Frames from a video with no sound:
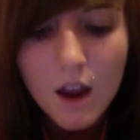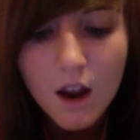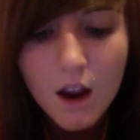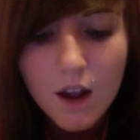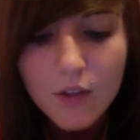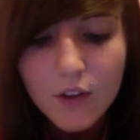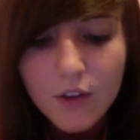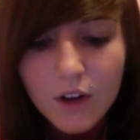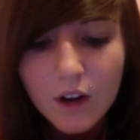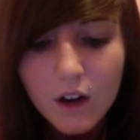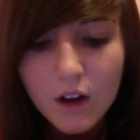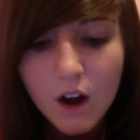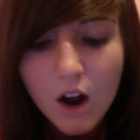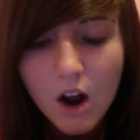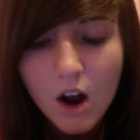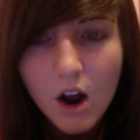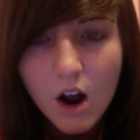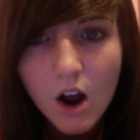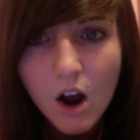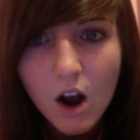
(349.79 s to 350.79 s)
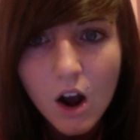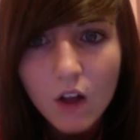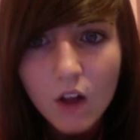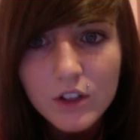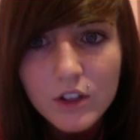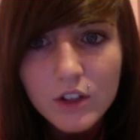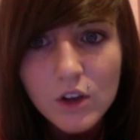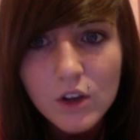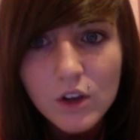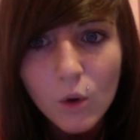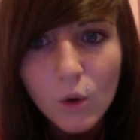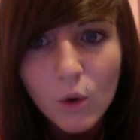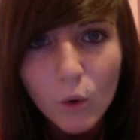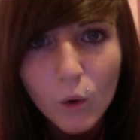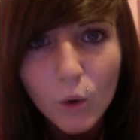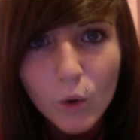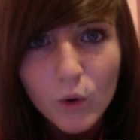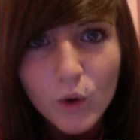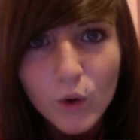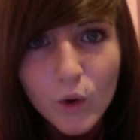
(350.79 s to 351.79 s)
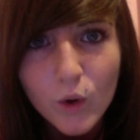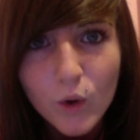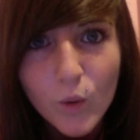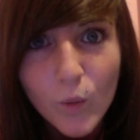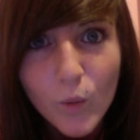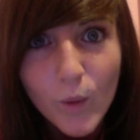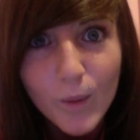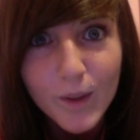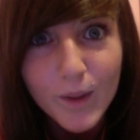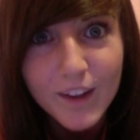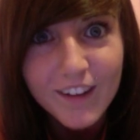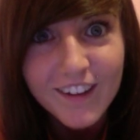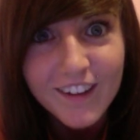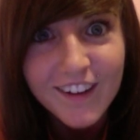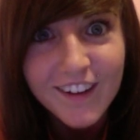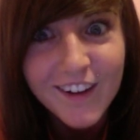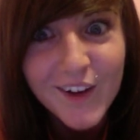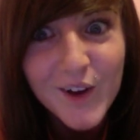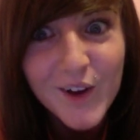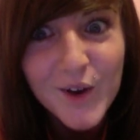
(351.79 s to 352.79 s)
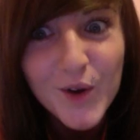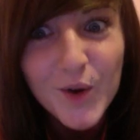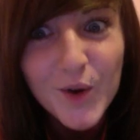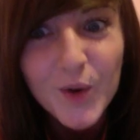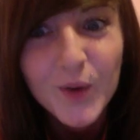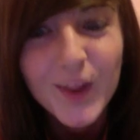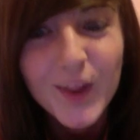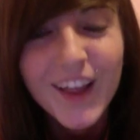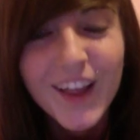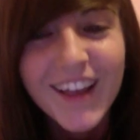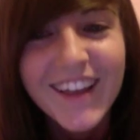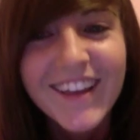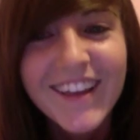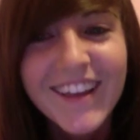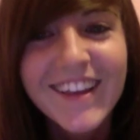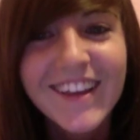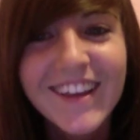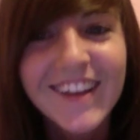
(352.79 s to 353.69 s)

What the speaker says: And there are all these old women who, like,